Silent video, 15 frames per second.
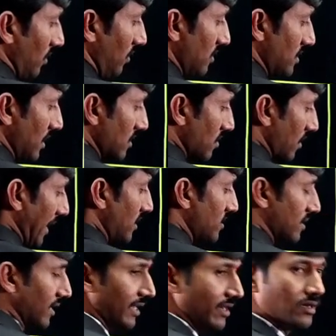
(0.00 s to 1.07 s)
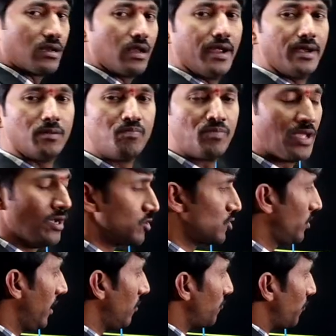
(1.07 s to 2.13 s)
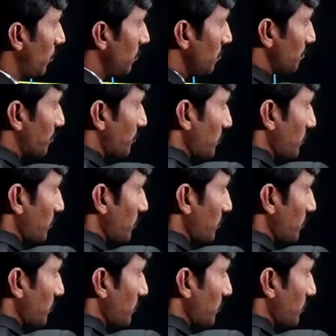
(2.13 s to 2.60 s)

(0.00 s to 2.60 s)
This is right side inclined. So therefore,